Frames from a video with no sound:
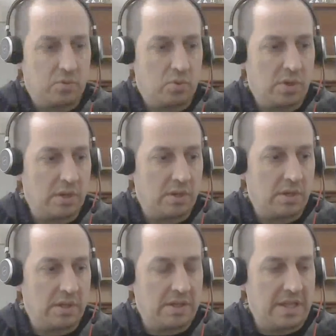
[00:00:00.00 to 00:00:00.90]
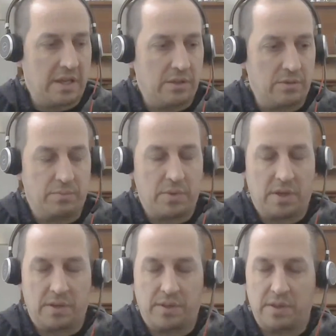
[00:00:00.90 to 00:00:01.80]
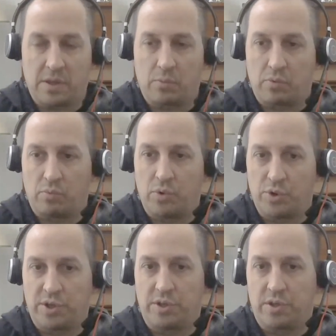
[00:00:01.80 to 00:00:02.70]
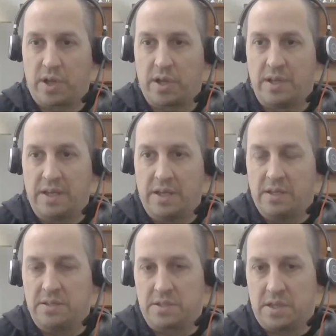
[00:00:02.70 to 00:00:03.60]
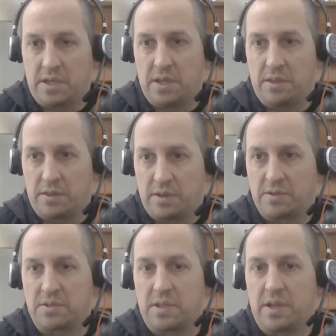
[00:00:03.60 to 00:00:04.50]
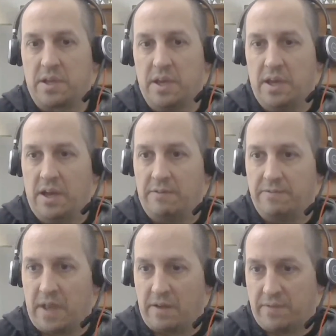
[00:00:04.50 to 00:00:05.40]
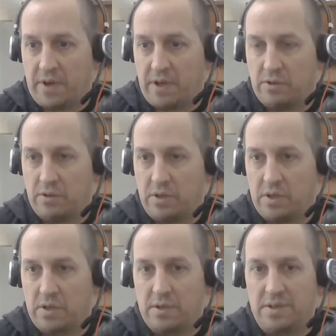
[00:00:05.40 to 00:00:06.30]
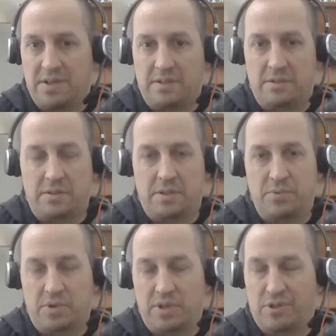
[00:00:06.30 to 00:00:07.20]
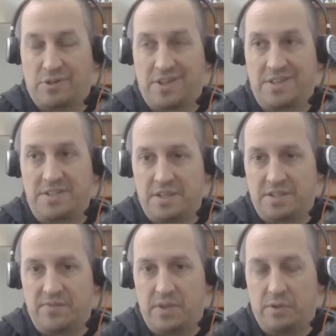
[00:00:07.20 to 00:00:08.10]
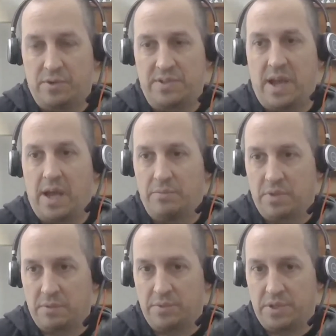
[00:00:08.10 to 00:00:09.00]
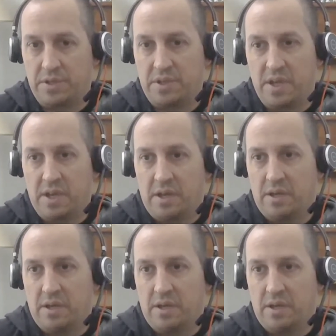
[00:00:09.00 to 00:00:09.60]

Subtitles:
so the other thing that we're really good at is taking things like a flat file, typically called a CSV or tab delimited,